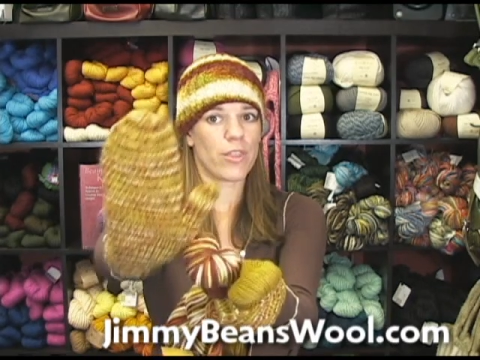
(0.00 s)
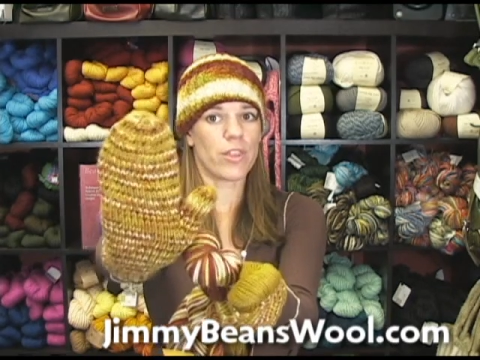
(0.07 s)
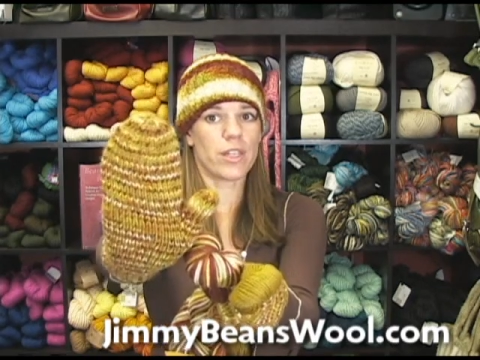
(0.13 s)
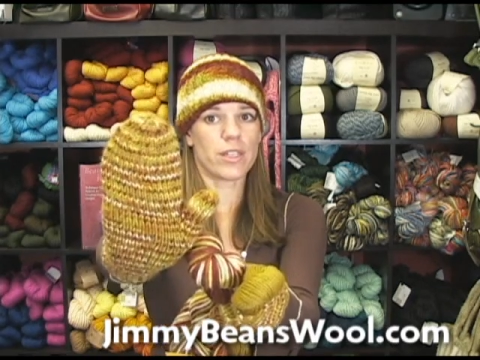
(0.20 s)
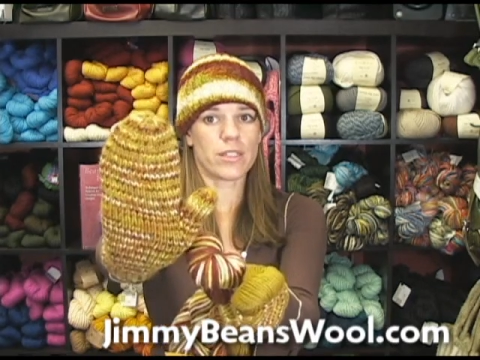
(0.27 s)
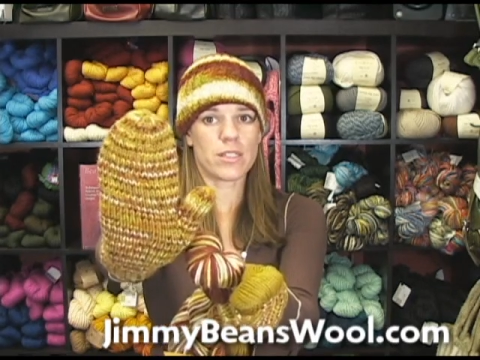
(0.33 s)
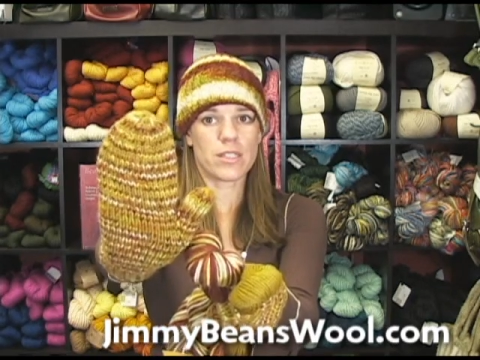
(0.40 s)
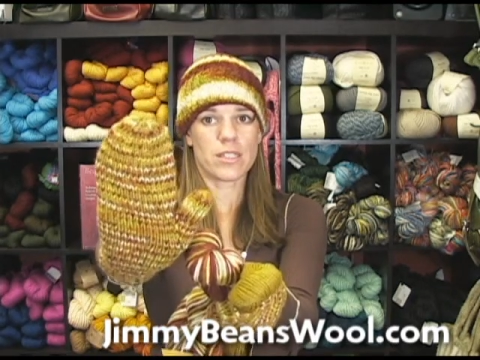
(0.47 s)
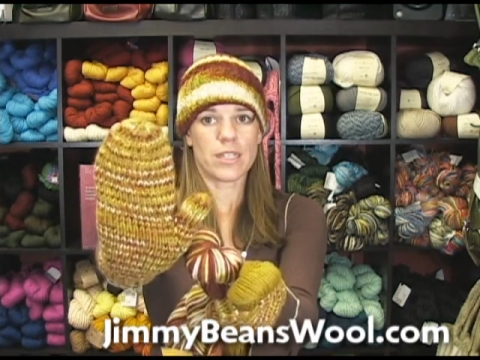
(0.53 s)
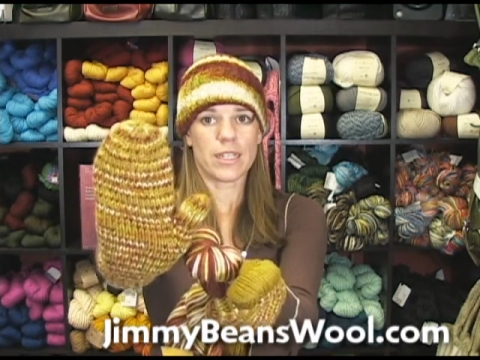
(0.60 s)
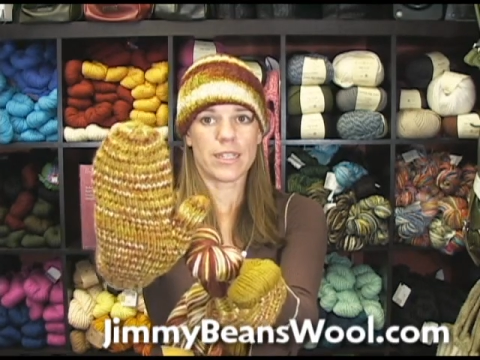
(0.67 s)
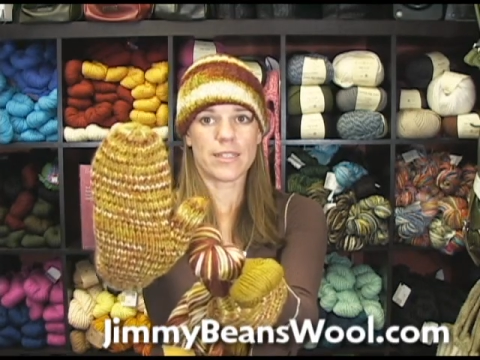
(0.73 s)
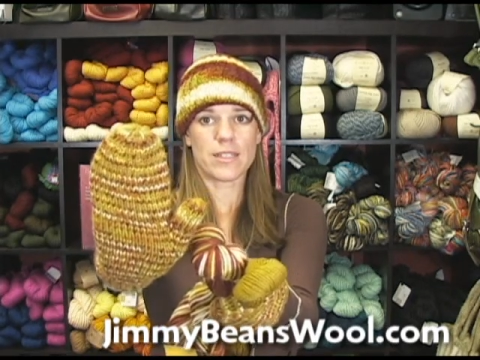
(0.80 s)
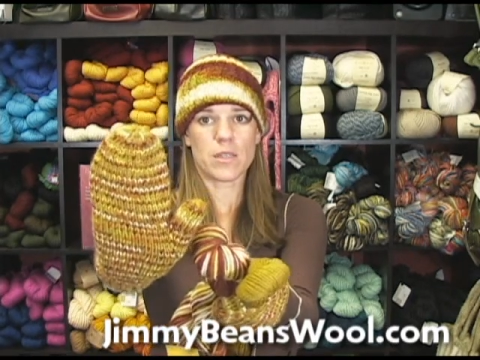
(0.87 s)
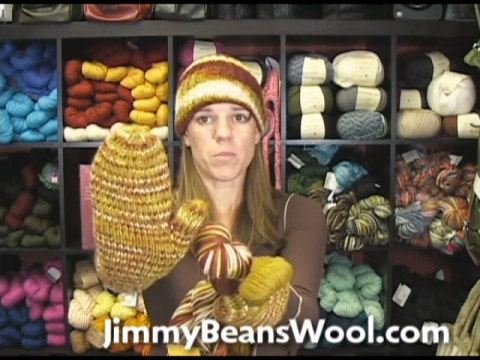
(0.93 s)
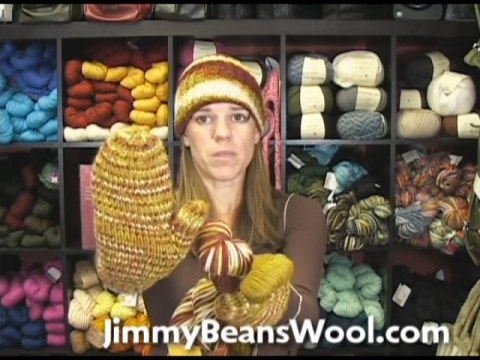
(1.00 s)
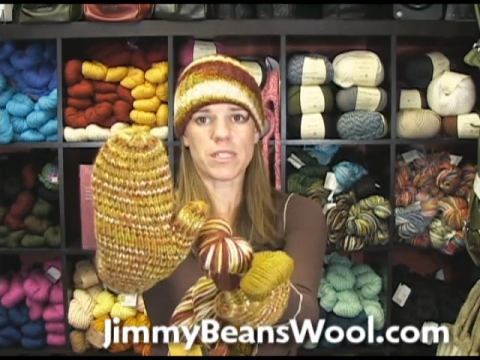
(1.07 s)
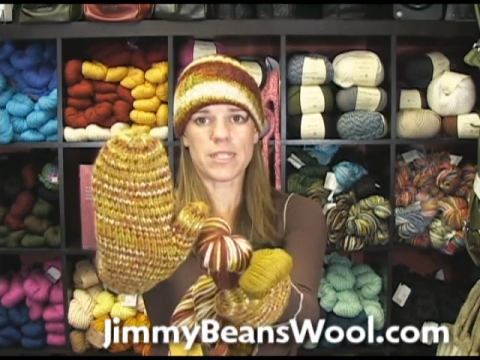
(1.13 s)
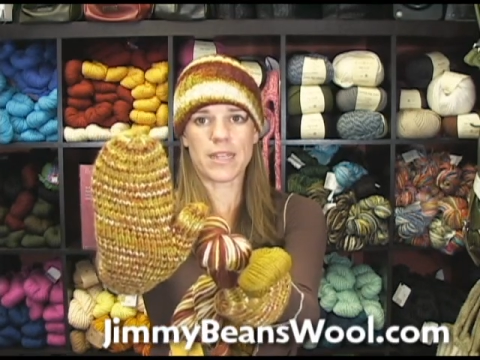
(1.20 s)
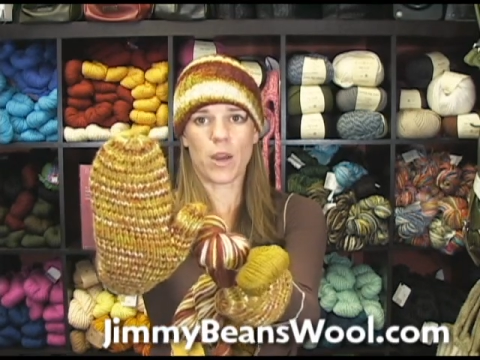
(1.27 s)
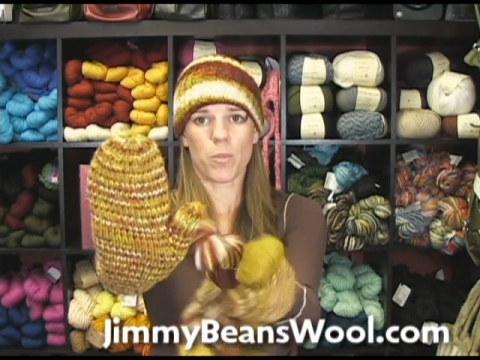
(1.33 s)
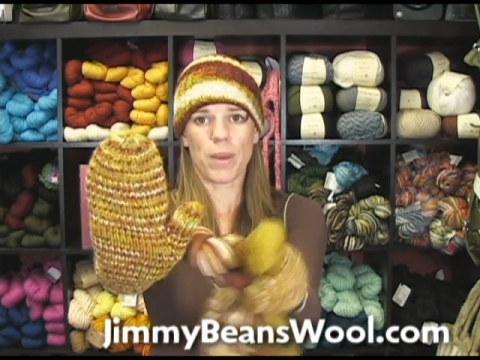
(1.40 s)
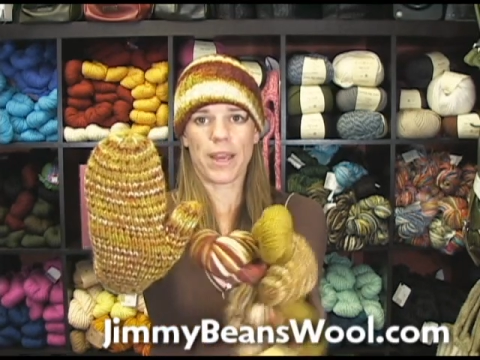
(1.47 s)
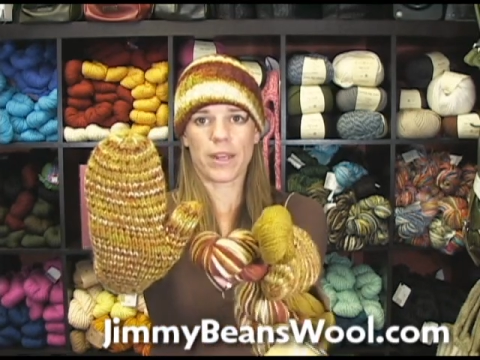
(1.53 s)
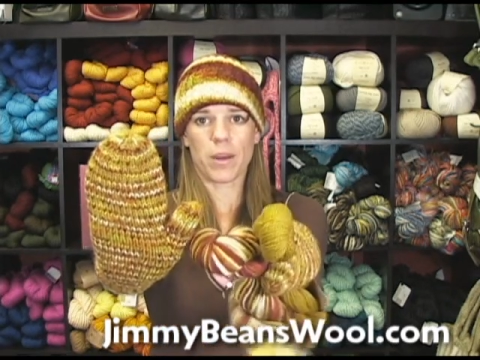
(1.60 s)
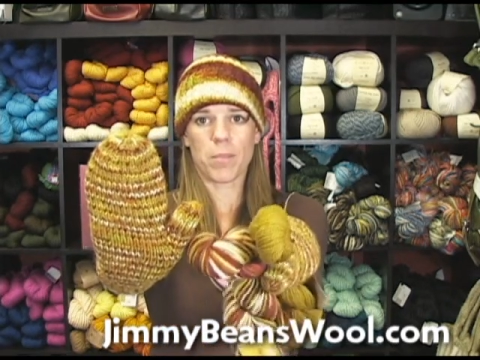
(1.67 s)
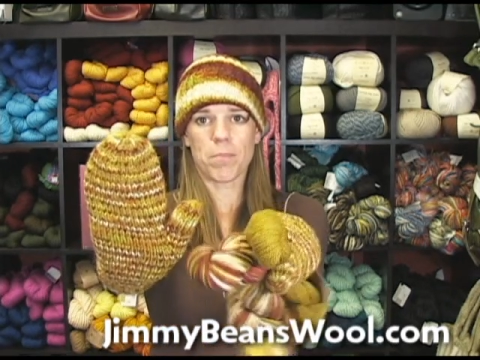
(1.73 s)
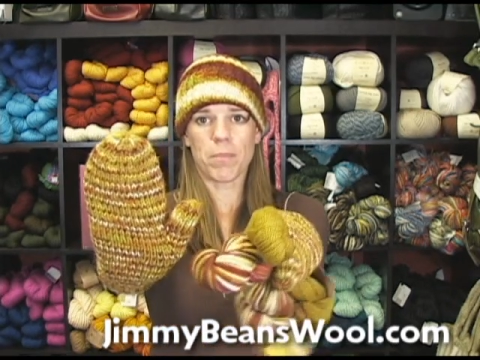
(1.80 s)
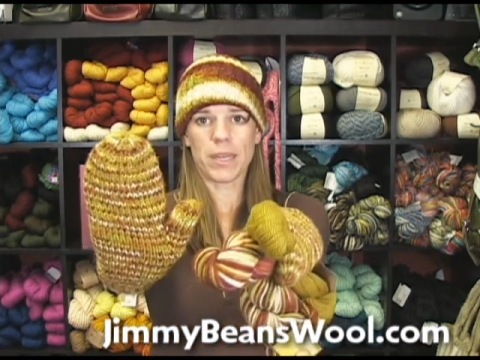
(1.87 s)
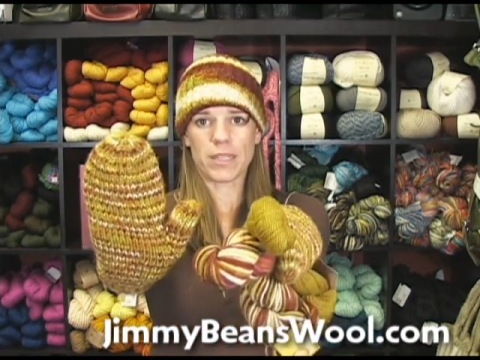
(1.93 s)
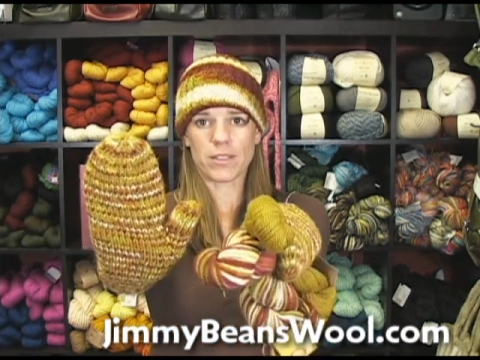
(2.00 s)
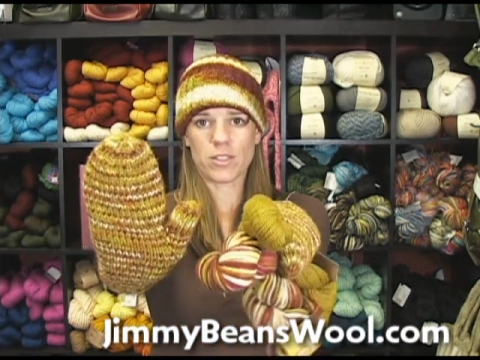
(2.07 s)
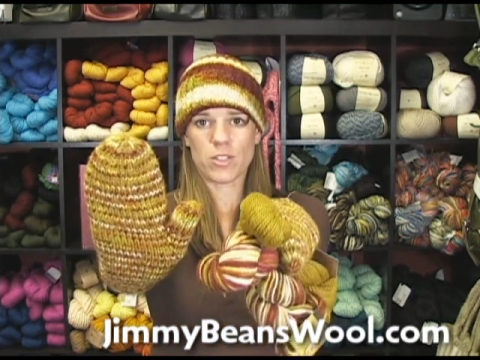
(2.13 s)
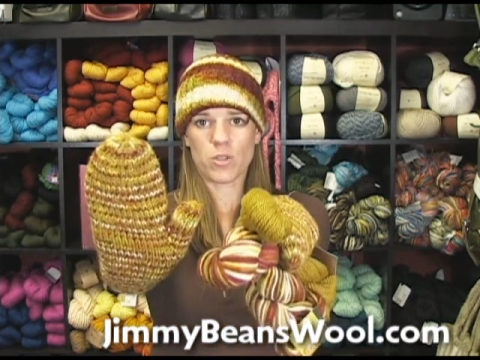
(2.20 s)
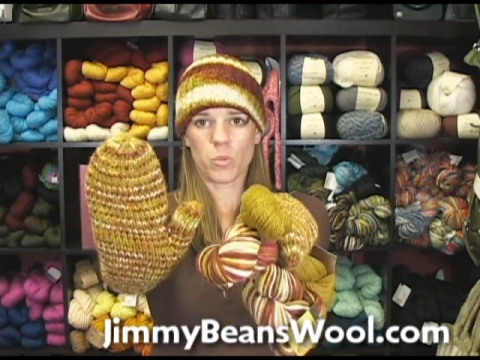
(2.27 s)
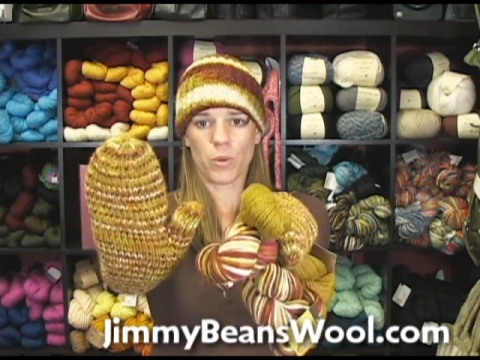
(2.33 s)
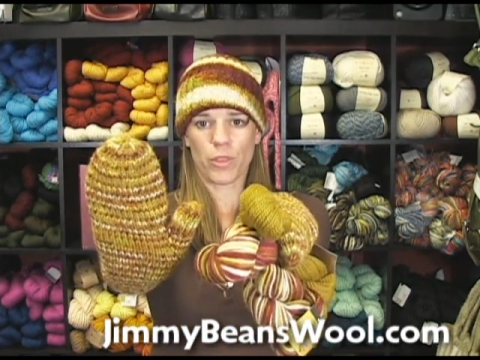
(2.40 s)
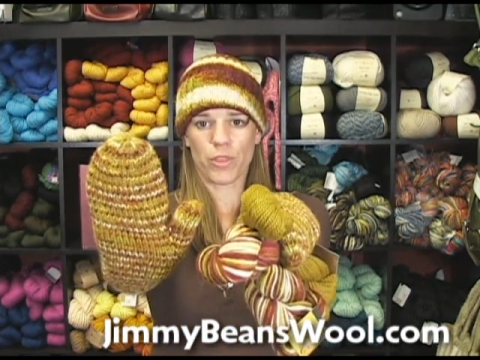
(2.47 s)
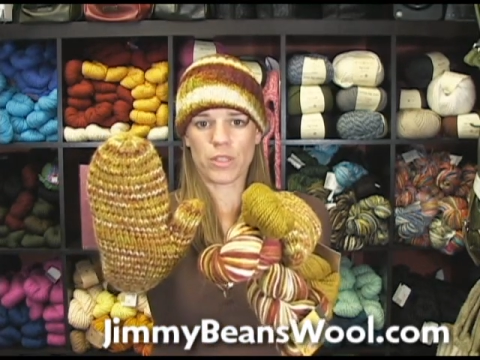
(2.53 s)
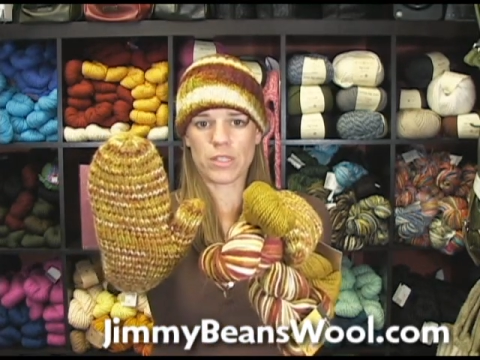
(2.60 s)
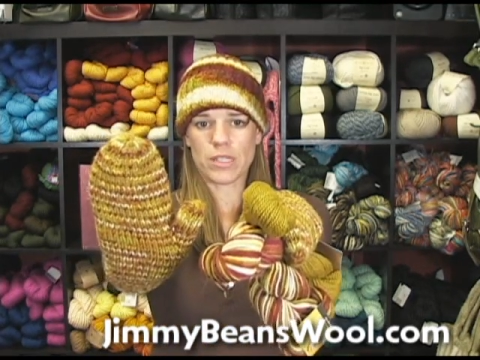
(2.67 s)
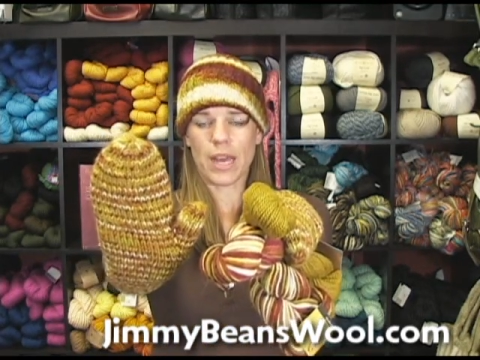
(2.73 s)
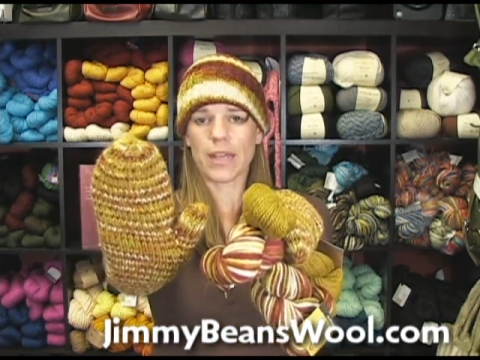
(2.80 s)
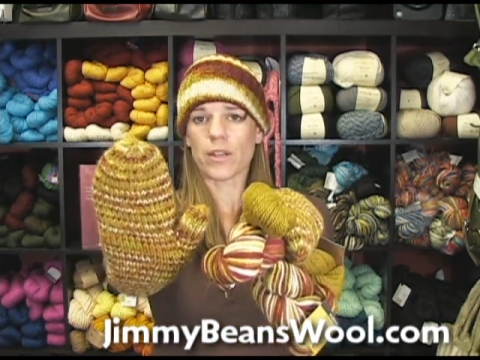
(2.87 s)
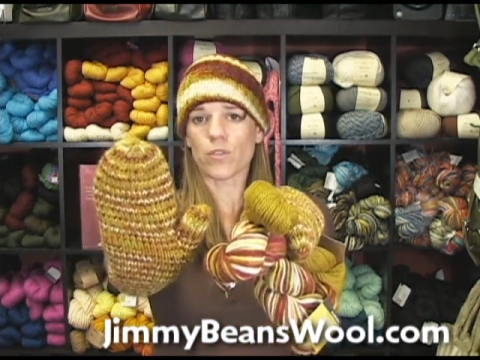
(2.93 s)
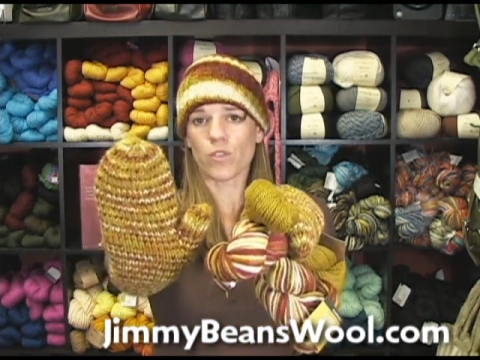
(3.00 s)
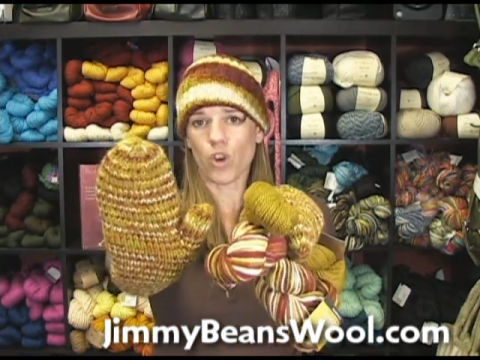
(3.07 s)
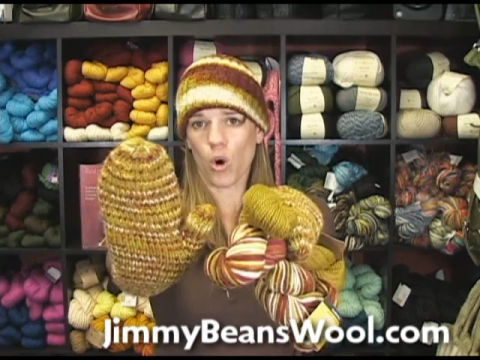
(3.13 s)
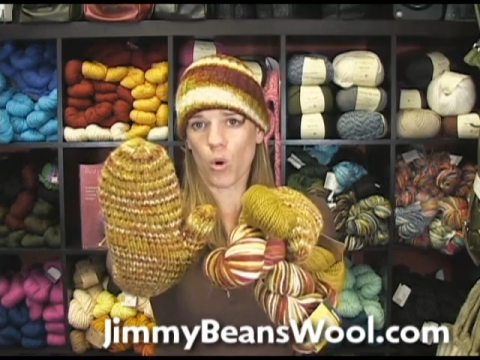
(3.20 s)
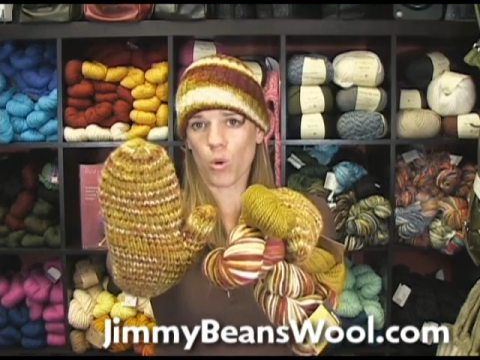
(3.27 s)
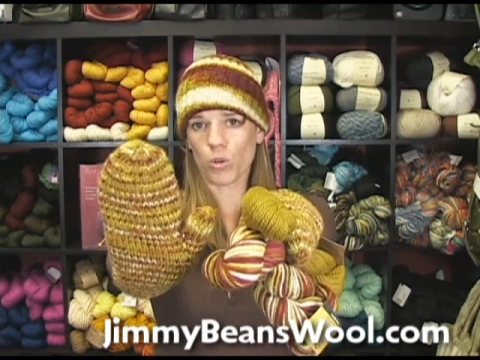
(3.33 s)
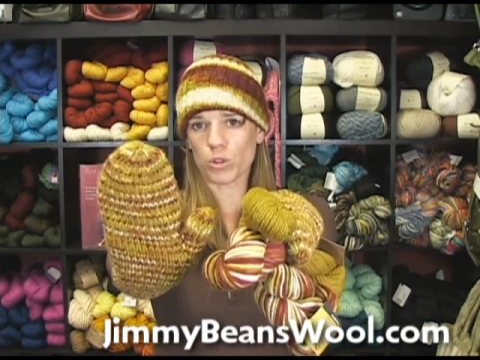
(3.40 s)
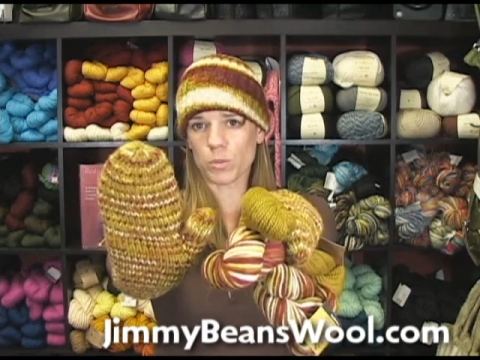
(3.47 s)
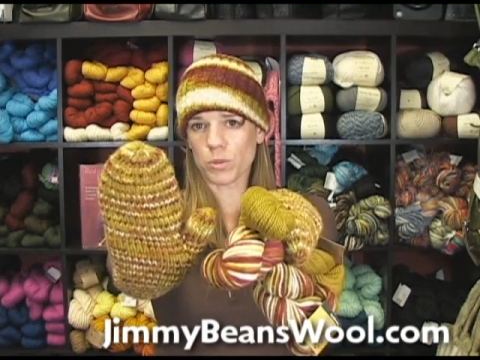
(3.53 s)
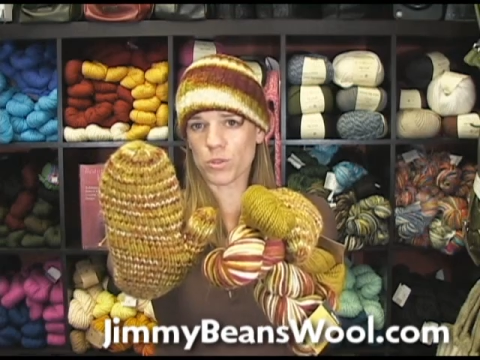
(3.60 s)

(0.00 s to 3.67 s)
This is the Misti Alpaca mixed with this kind of gold